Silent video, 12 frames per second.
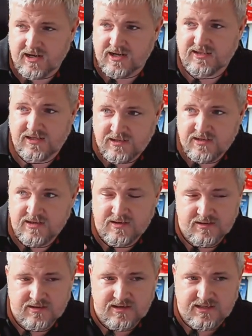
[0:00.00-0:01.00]
And I think
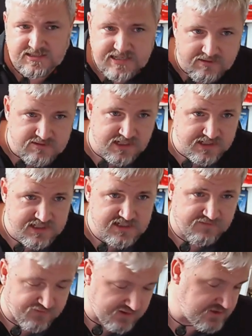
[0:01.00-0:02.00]
it sounds like it's
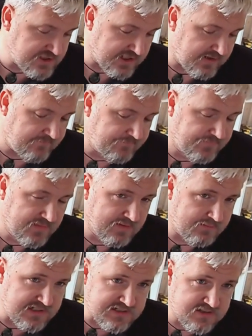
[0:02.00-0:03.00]
the future,
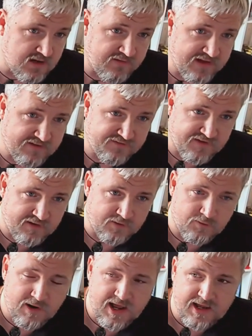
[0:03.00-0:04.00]
but it's not that far
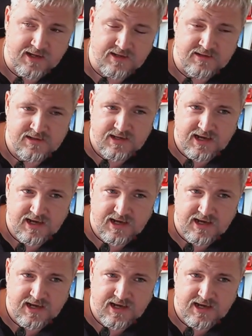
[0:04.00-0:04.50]
away.